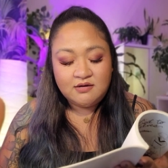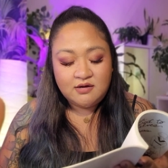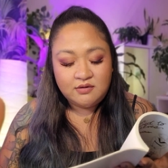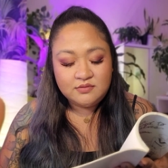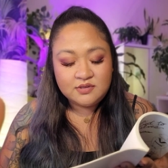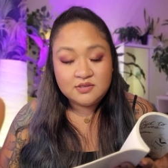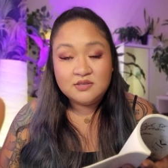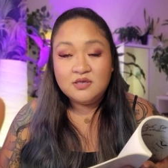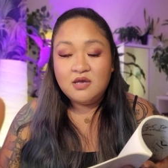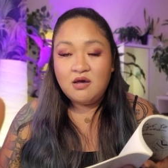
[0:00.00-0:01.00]

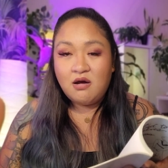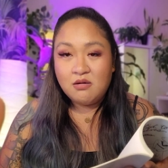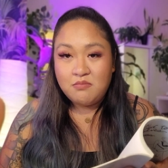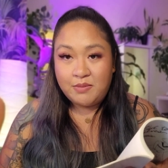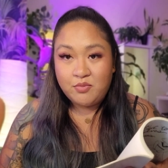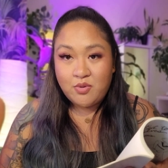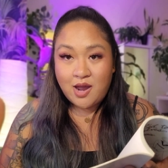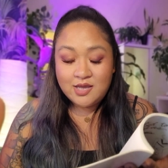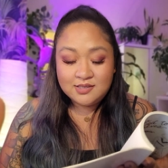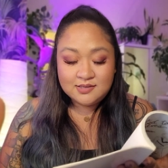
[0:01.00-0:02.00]
notes are
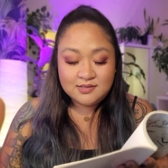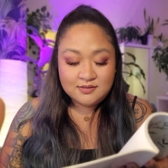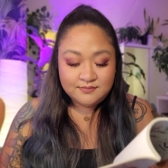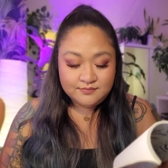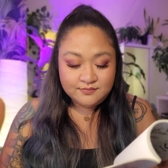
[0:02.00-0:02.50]
memorized.